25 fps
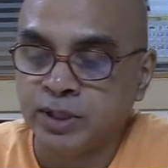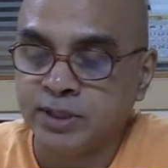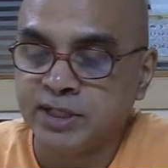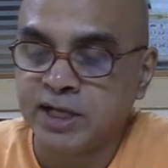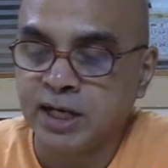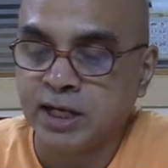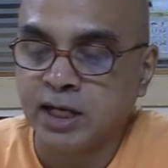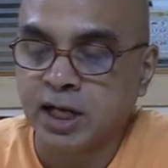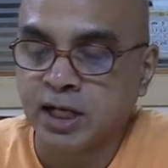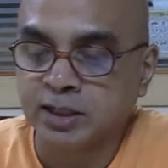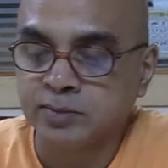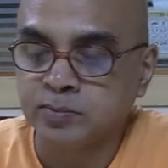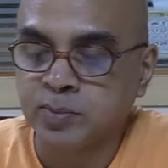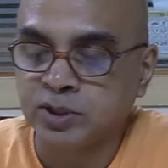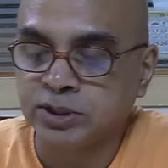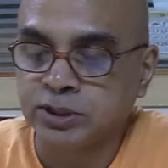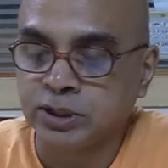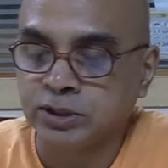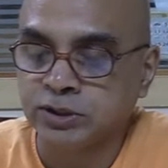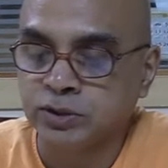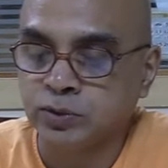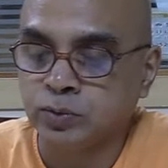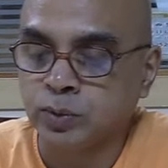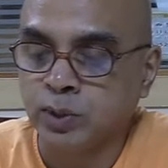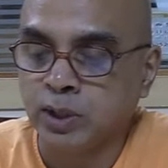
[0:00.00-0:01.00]
That Atma
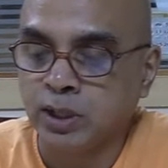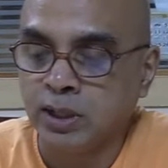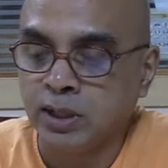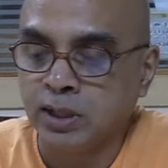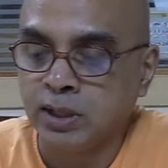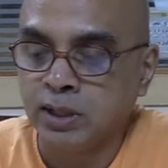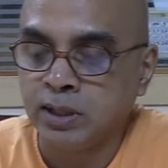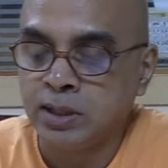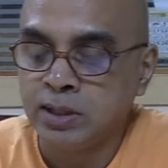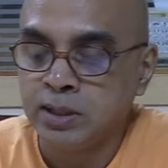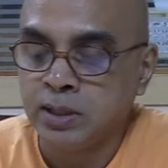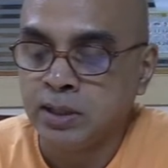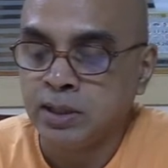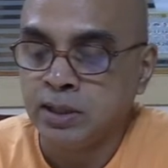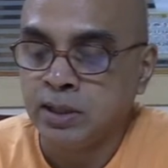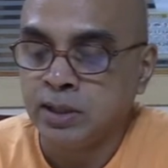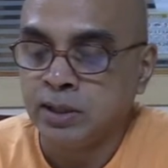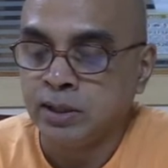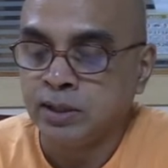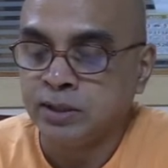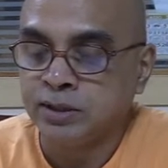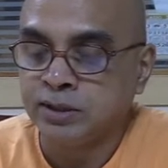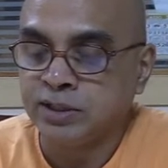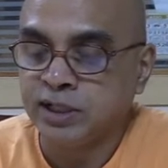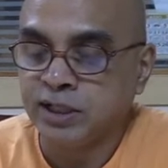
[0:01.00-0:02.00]
Tattva
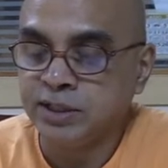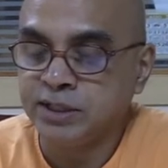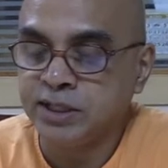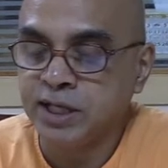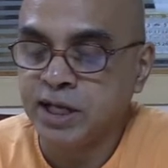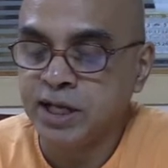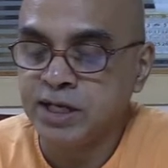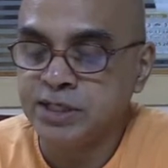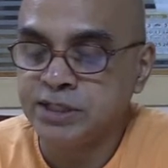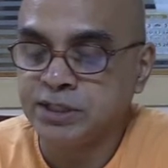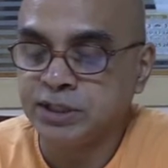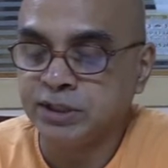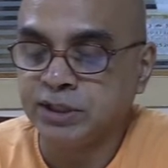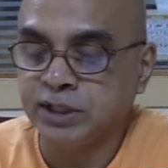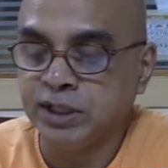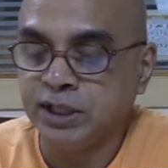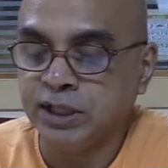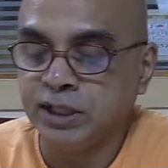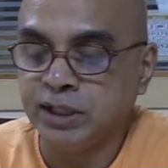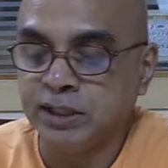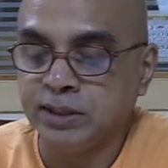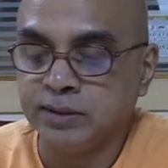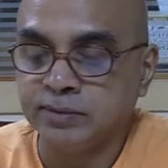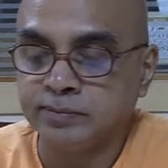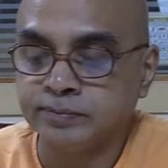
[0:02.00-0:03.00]
tad
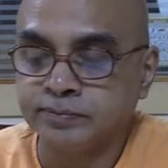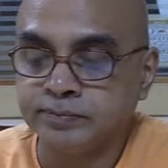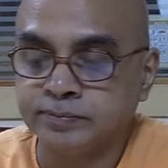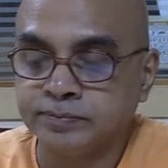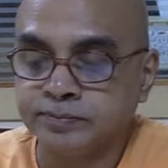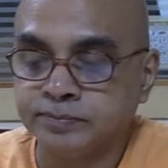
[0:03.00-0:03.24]
ejati